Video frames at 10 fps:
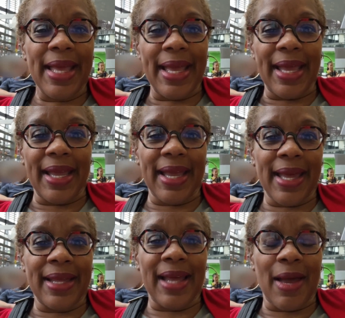
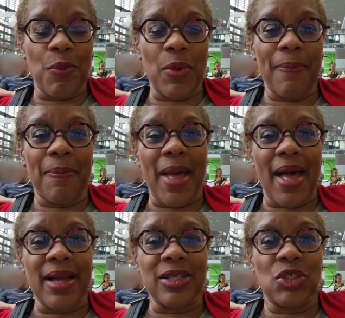And I went
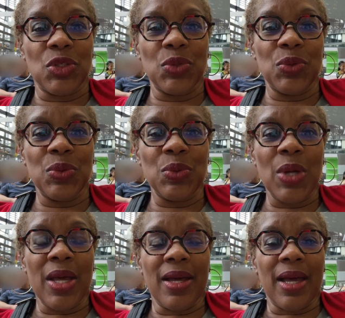back to
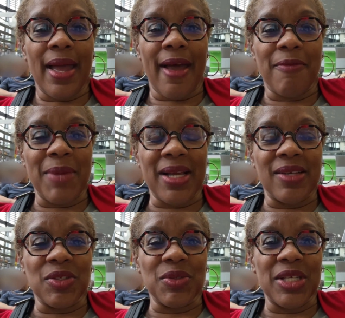have my
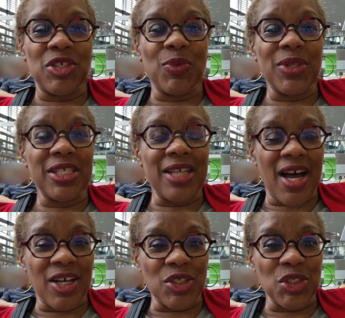consultation with the
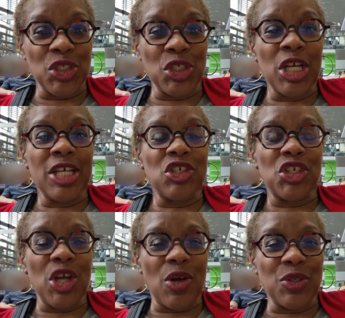doctor.
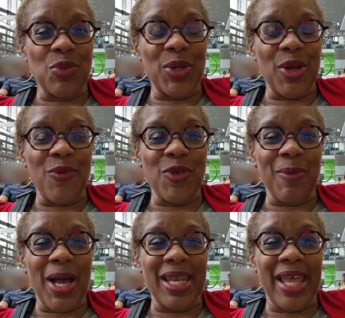She also went over
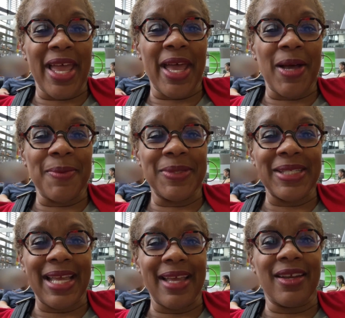my labs
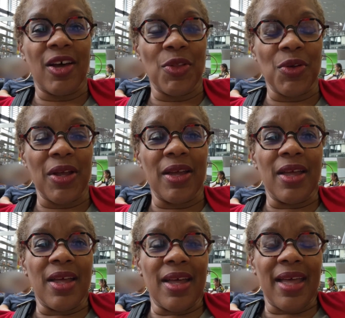and other
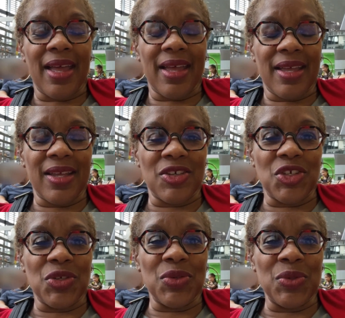
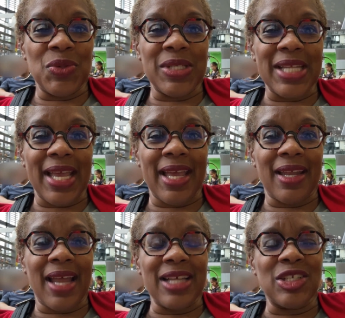issues,
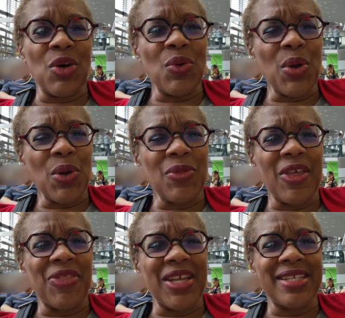and I told her
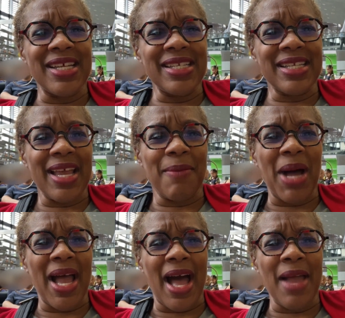that they didn't take
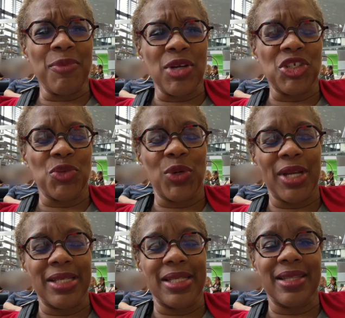my eye pressure when
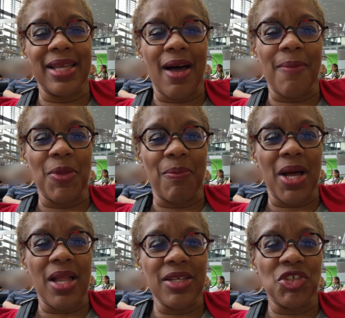I did the
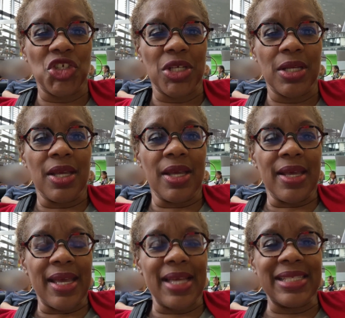ophthalmology
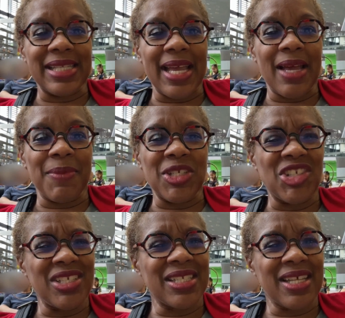exam, and
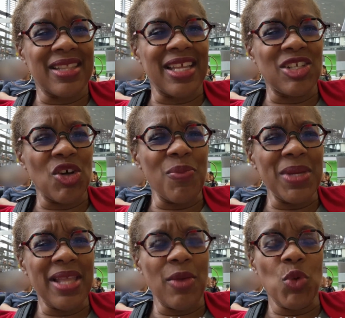she said they told me
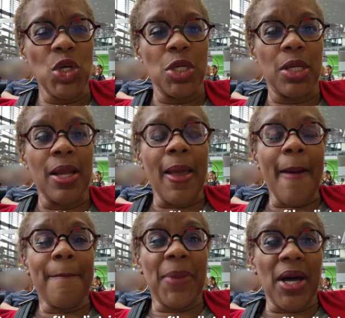they would,
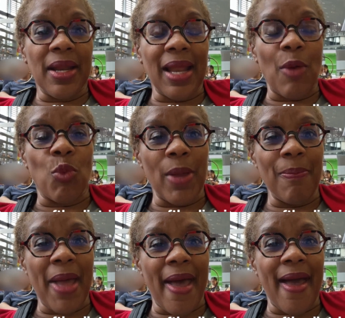but I
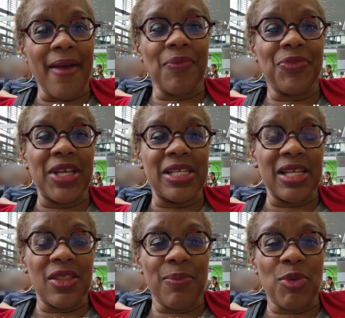went back, they
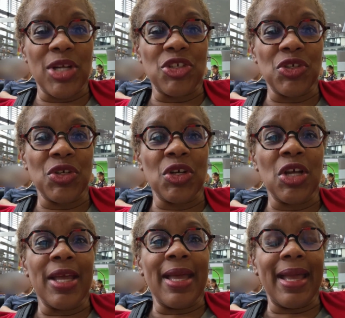did the pressure,
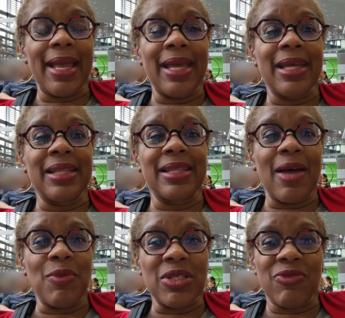and
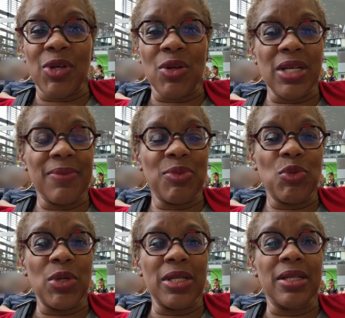that was very
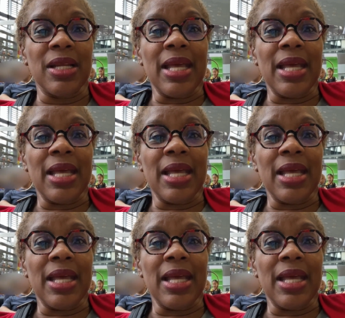important.